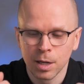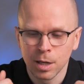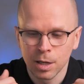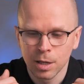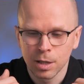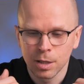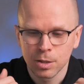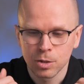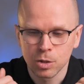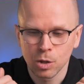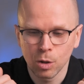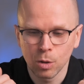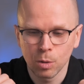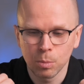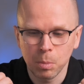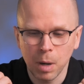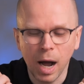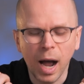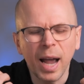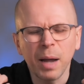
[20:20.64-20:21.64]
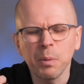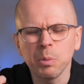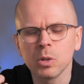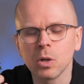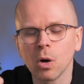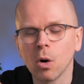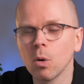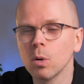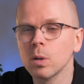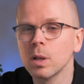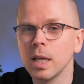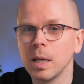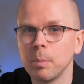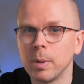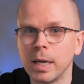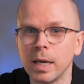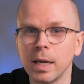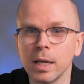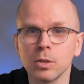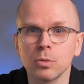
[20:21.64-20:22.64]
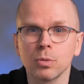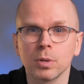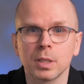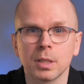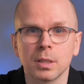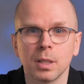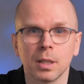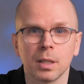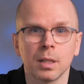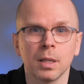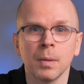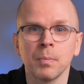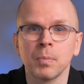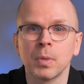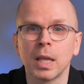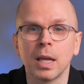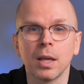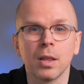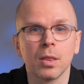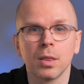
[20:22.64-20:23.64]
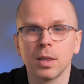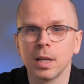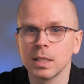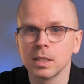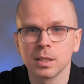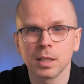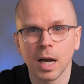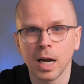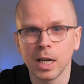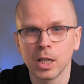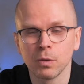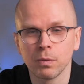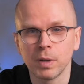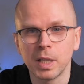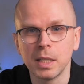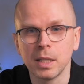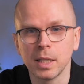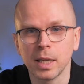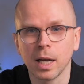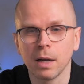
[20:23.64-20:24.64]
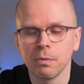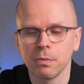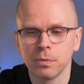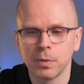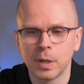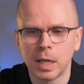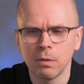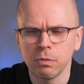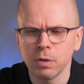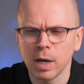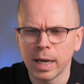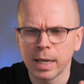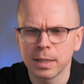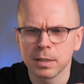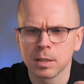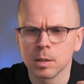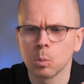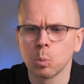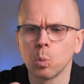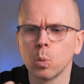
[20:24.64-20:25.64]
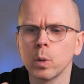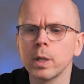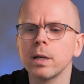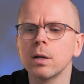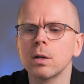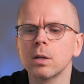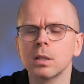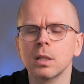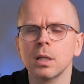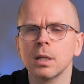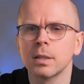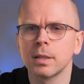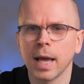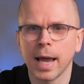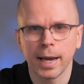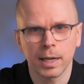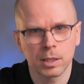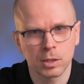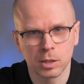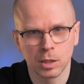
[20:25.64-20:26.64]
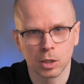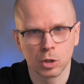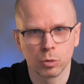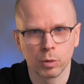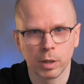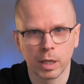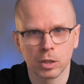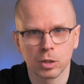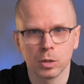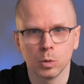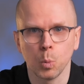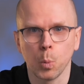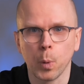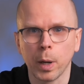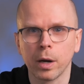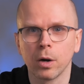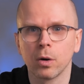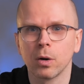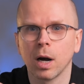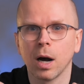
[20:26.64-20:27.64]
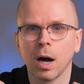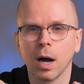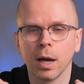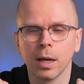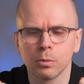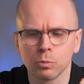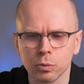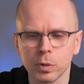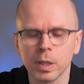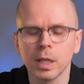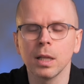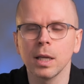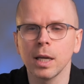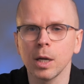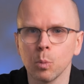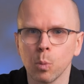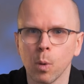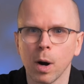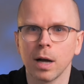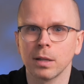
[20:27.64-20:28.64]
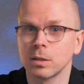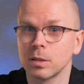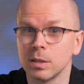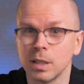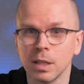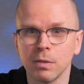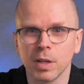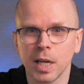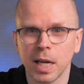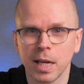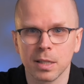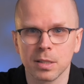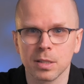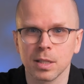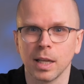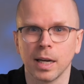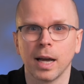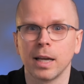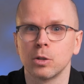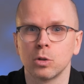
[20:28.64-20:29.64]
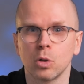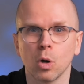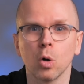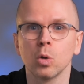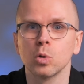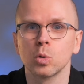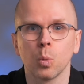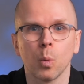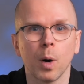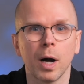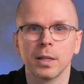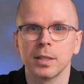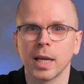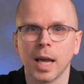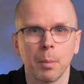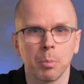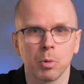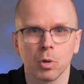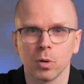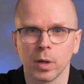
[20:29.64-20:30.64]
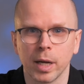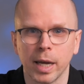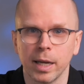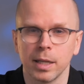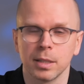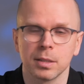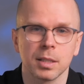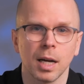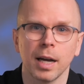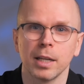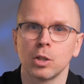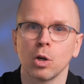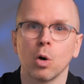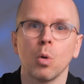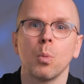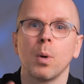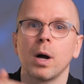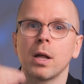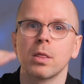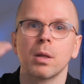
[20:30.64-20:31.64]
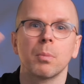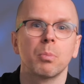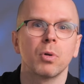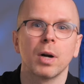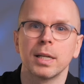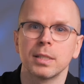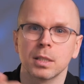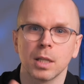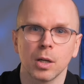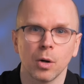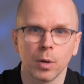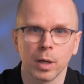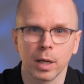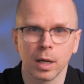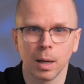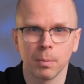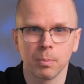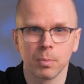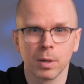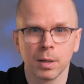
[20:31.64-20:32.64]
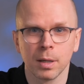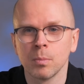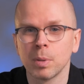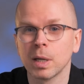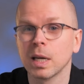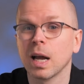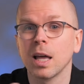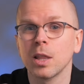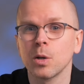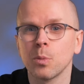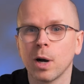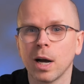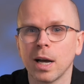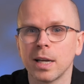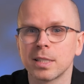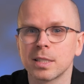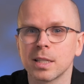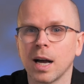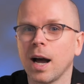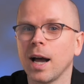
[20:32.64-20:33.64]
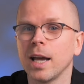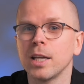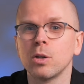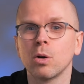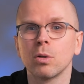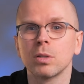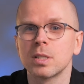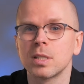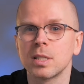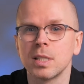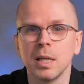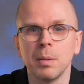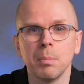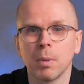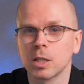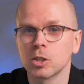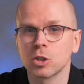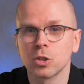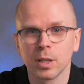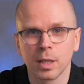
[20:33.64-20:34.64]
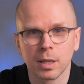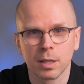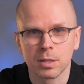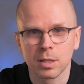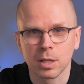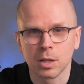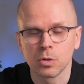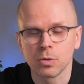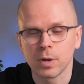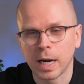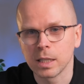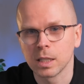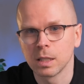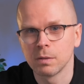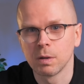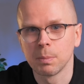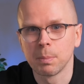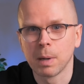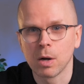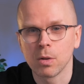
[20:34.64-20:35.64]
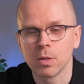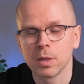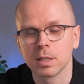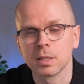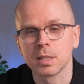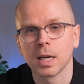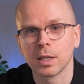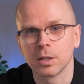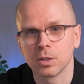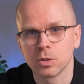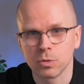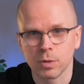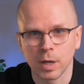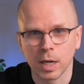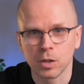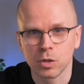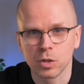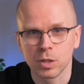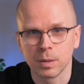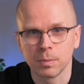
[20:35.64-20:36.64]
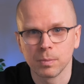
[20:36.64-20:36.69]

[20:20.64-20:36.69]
So I would only be interested in this kind of ETF if I had some weird tax situation where I really want dividends and I don't want capital gains. I don't want the price going up. But otherwise, I don't see much that is attractive about this kind of strategy.